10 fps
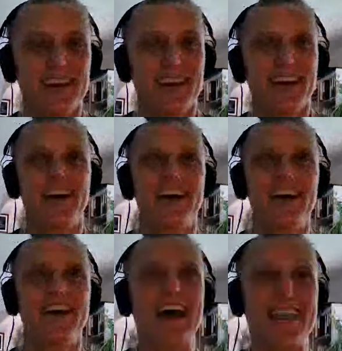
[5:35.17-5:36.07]

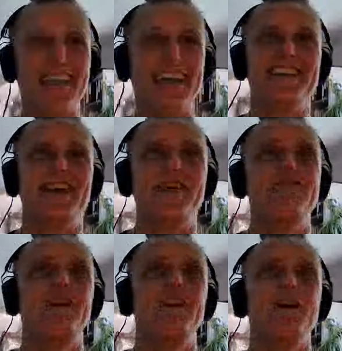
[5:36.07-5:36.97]
athlete that I
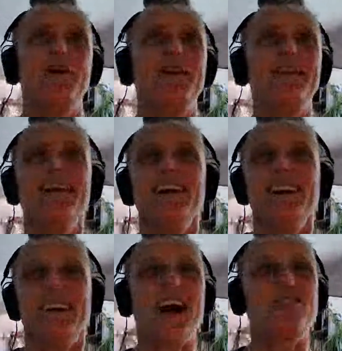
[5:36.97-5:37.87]
follow, and
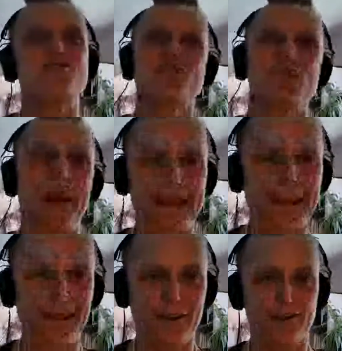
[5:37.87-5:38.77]
120
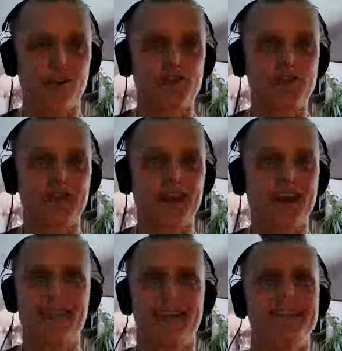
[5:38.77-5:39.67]
kilo CrossFit
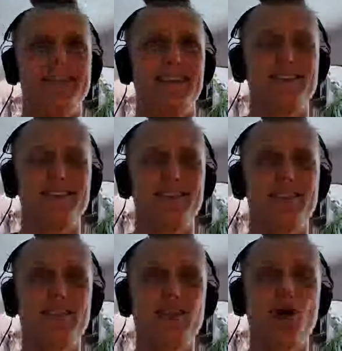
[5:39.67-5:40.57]
athletes that are
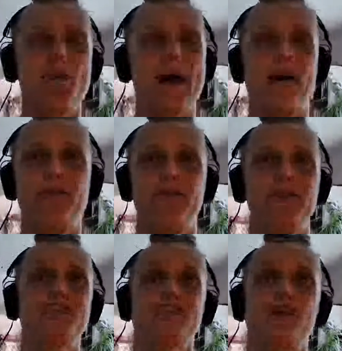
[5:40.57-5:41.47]
just so powerful
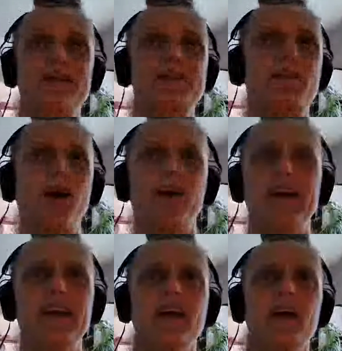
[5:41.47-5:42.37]
and so
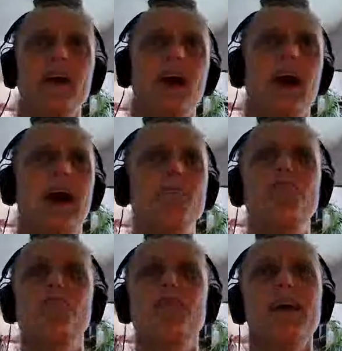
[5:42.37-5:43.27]
inspiring.
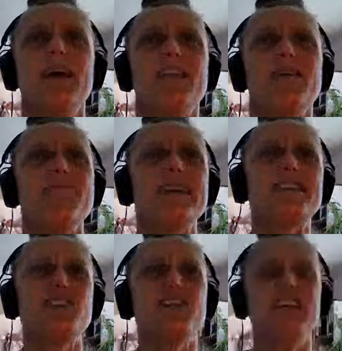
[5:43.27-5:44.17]
The
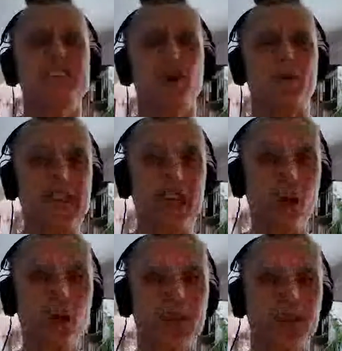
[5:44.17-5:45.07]
messaging is so much
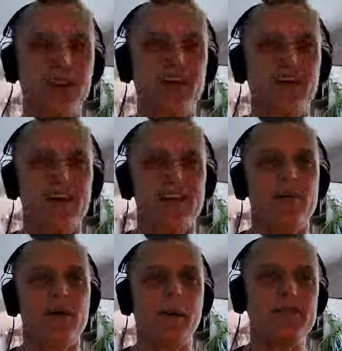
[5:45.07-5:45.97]
healthier than
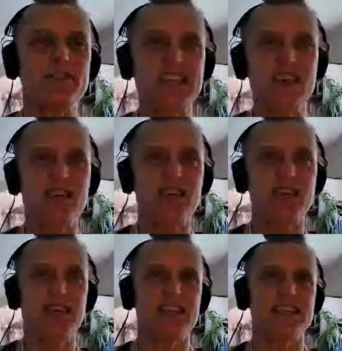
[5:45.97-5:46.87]
a mum of 7
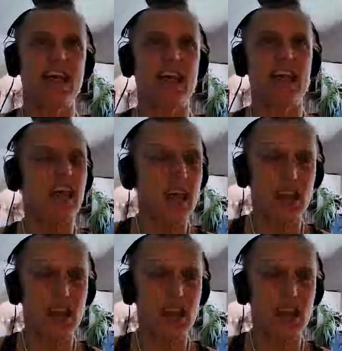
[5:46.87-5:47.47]
that's saying,